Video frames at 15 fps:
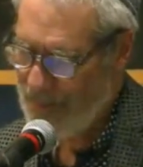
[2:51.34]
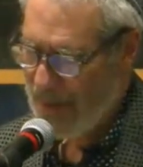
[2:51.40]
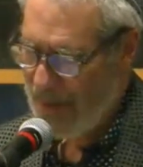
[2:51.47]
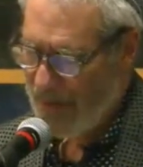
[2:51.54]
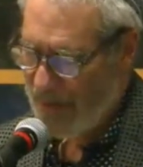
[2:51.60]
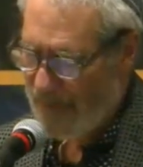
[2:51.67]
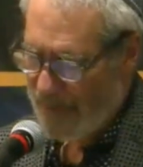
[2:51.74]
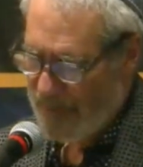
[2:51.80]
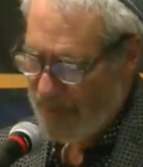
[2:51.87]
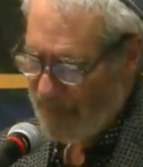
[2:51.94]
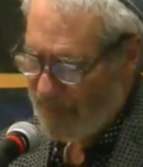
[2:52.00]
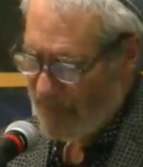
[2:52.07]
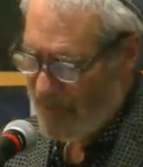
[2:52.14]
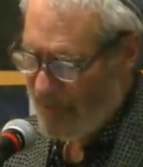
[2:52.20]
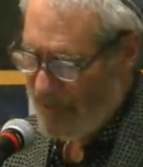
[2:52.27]
there is a
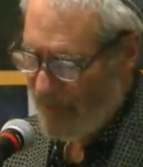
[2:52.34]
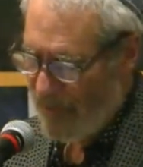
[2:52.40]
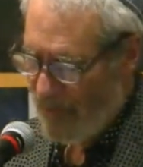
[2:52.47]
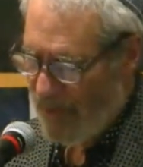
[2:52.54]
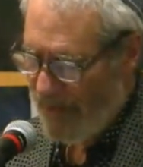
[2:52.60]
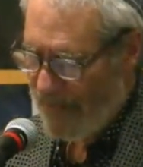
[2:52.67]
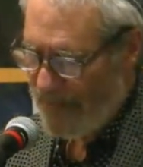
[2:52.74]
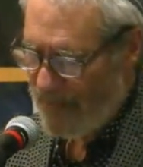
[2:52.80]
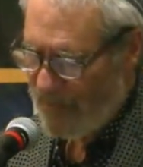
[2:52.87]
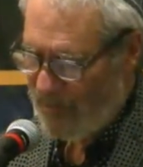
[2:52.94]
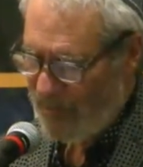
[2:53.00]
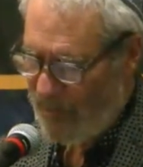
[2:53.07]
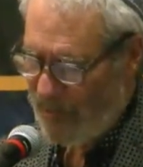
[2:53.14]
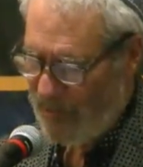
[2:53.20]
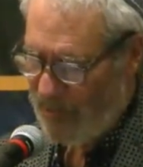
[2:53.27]
kind of reference
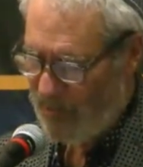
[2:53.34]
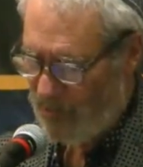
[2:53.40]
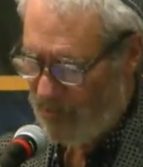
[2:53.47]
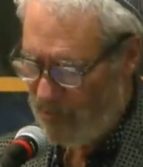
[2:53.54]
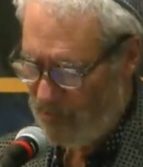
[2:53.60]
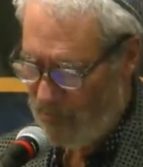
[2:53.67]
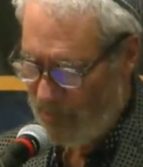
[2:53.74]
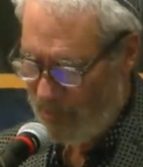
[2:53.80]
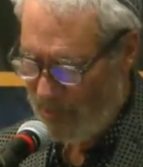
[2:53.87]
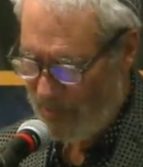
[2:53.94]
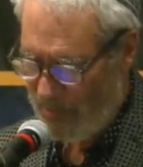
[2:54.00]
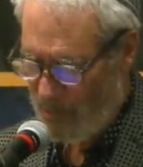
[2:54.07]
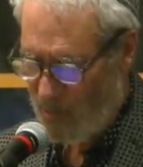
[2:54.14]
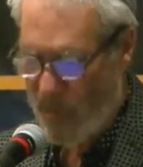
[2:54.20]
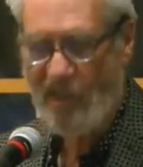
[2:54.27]
here to
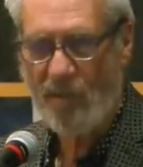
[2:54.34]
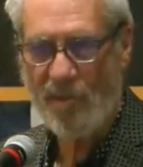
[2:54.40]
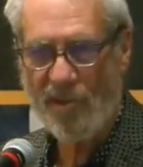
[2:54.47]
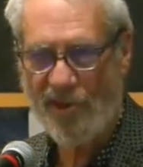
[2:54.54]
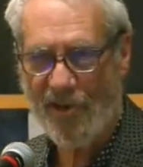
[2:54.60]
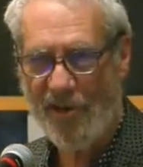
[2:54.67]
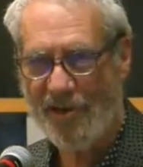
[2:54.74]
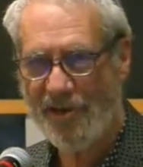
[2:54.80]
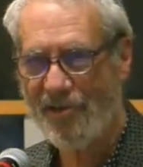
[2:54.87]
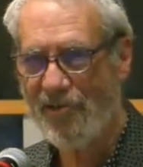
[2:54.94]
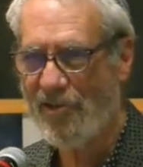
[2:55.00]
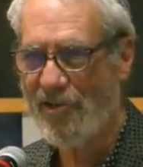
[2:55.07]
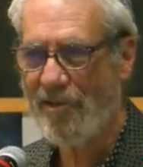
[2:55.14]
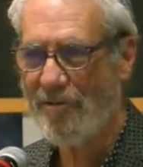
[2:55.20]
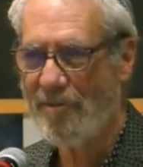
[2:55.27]
Greek
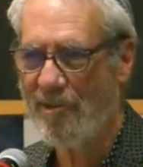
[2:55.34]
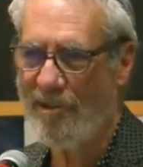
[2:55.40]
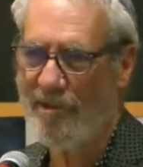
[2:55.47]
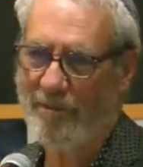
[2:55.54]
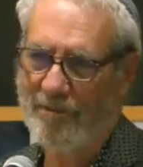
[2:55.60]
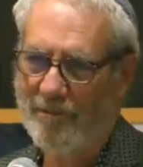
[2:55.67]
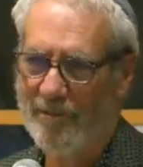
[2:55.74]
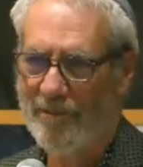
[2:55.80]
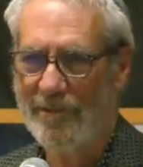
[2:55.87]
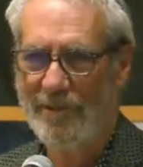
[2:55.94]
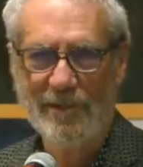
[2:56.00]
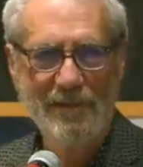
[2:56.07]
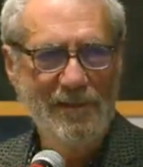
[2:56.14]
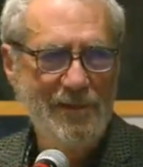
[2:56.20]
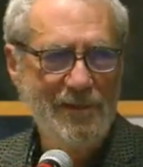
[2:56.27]
mythology, but
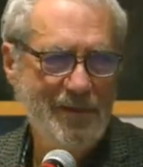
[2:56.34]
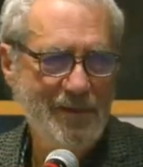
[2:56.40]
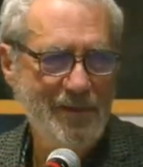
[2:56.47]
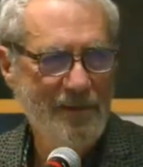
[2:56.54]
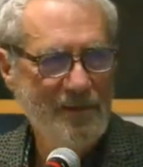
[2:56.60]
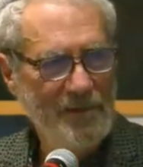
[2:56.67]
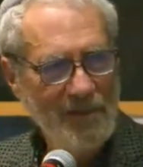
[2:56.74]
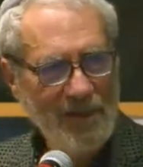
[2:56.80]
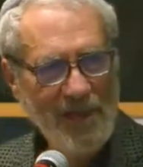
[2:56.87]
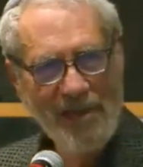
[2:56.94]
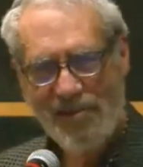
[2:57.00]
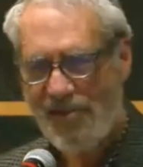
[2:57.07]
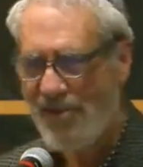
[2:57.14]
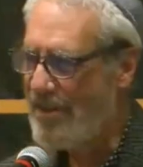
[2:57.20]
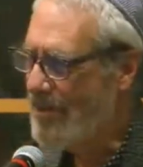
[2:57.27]
I
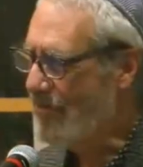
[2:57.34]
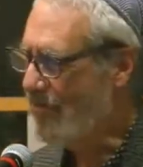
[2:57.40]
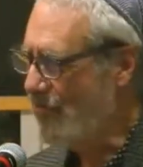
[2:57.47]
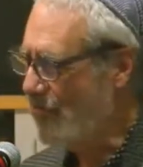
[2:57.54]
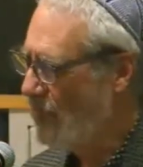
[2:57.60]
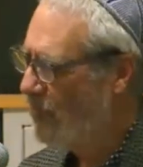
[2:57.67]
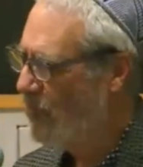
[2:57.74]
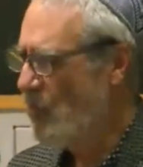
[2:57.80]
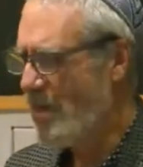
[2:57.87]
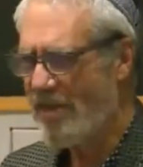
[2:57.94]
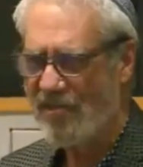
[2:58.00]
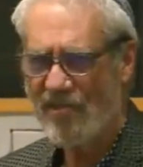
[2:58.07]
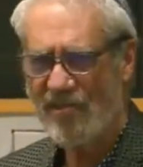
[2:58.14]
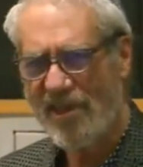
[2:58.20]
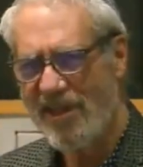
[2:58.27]
think as Jews we can
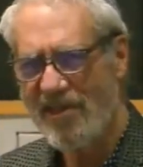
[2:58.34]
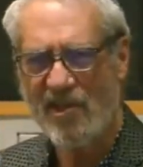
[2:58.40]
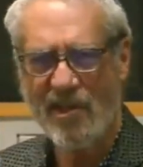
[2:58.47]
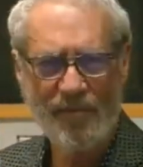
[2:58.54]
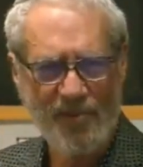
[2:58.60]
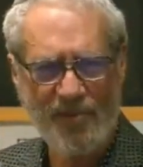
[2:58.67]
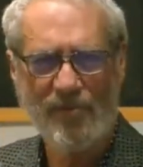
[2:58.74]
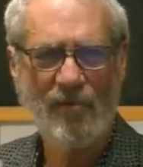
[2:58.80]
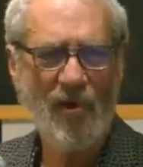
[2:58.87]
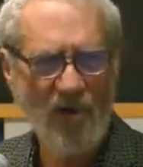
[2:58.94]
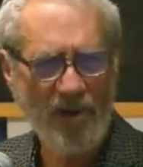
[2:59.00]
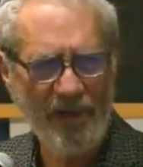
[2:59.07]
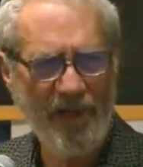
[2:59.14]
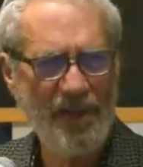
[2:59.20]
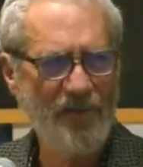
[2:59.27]
stand up to
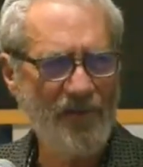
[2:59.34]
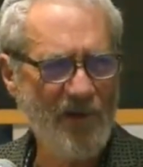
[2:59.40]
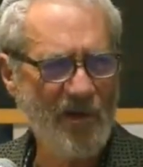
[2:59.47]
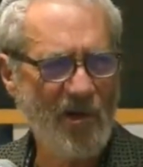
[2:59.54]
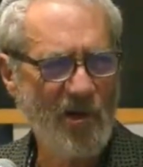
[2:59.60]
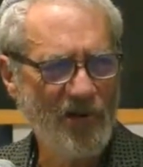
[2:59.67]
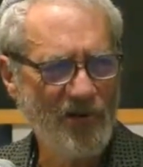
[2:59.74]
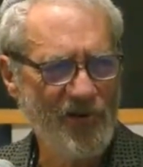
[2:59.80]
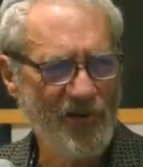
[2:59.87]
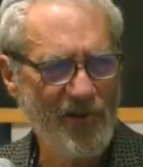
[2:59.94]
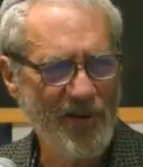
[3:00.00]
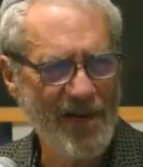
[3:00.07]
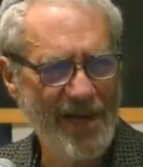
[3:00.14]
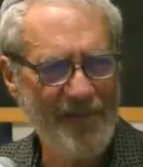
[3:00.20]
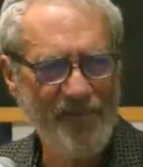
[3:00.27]
every culture
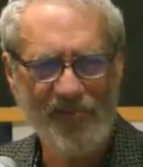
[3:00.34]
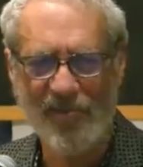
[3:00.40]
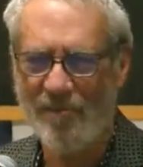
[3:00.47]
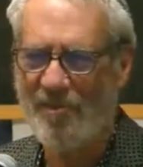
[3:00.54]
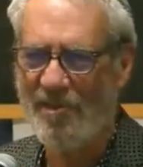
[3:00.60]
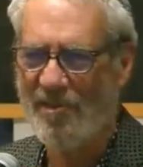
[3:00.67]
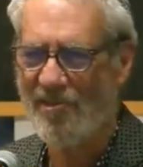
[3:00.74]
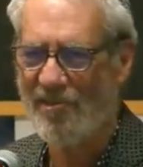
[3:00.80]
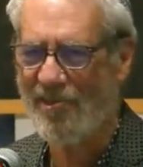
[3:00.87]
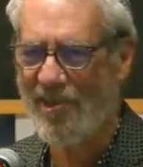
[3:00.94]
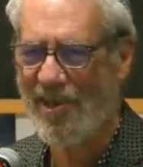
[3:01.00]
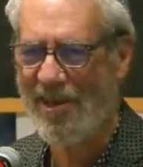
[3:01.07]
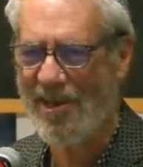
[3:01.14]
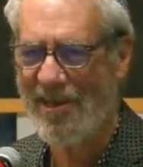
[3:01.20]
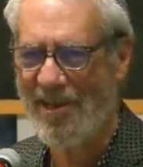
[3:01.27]
and have something to say and have